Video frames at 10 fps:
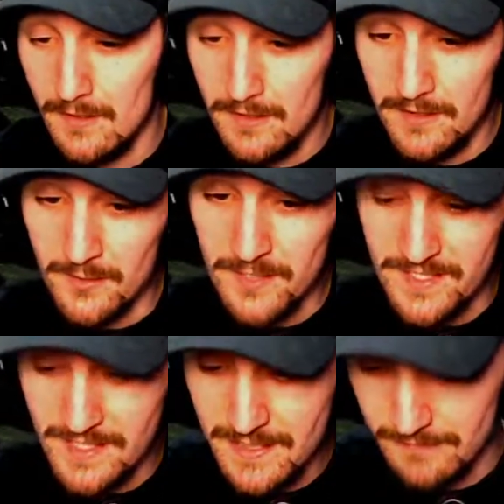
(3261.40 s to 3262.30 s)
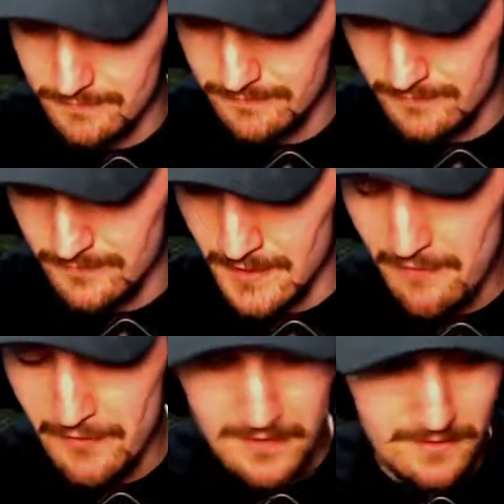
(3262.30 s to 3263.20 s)
doing his thing.
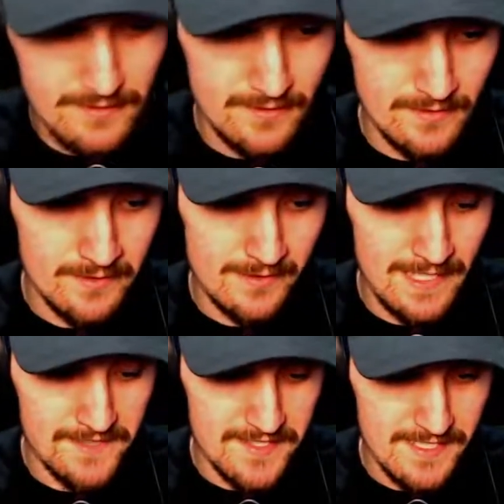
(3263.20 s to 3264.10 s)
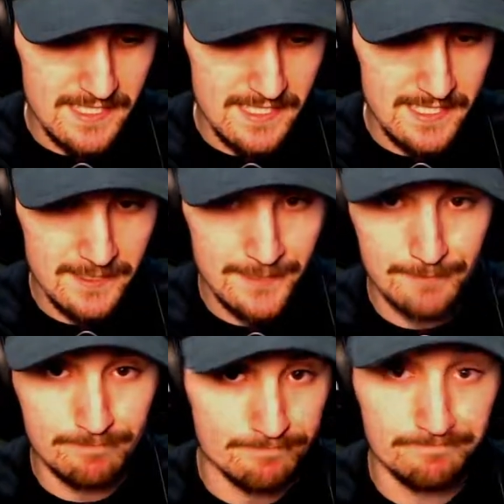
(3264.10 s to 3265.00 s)
Love it. Glad to see he
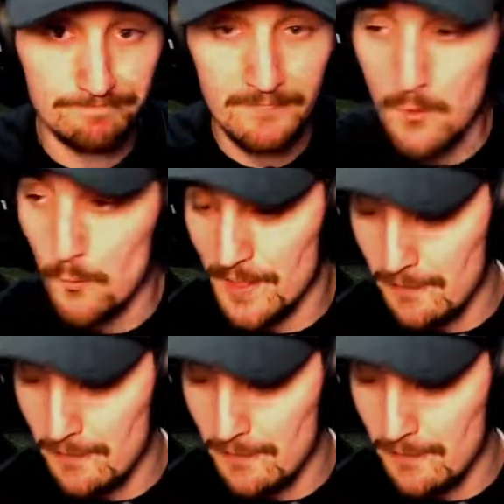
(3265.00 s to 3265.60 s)
won the